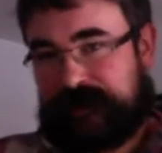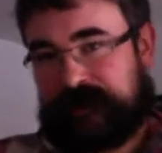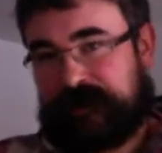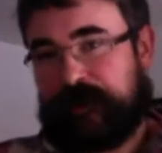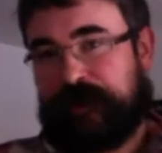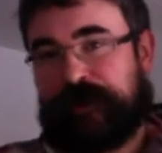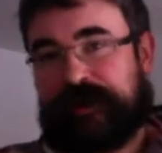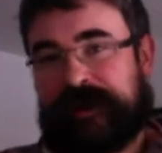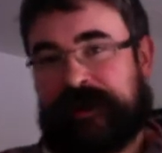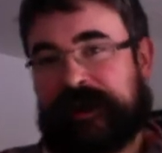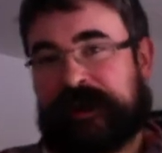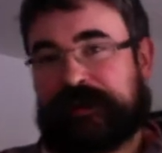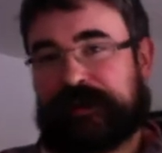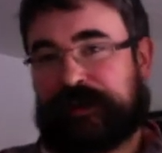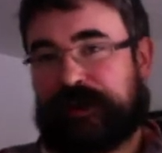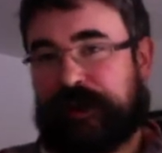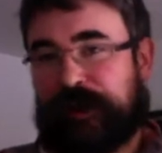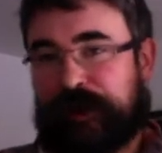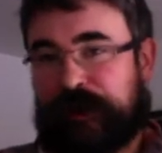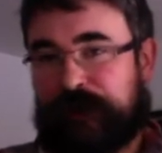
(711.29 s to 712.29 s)
going down
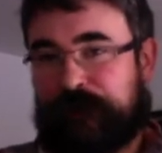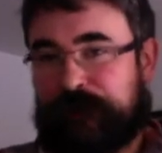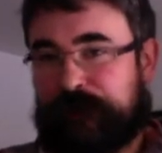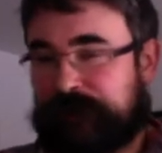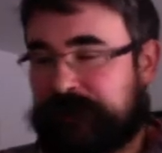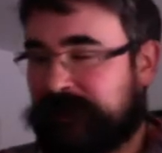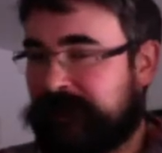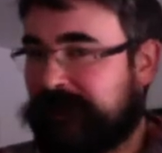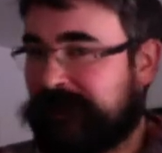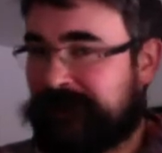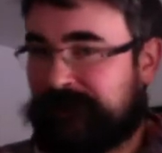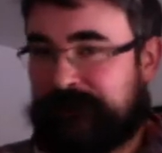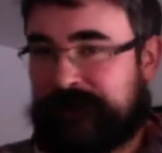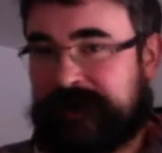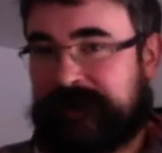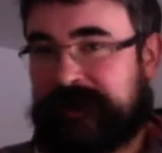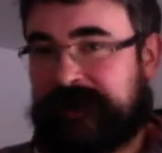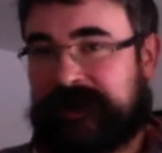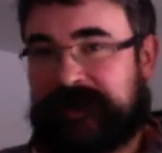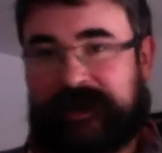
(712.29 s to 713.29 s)
low, playing
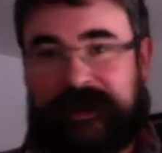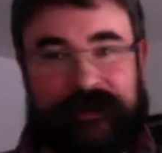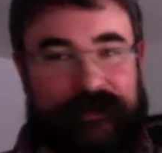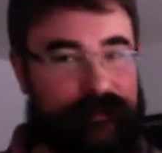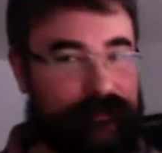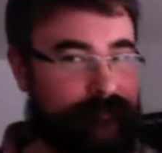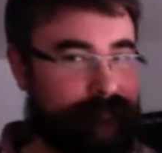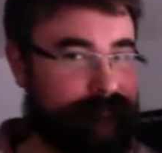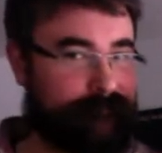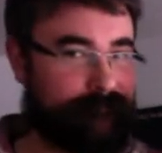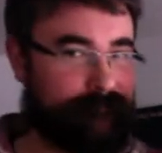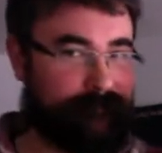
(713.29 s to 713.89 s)
really kind of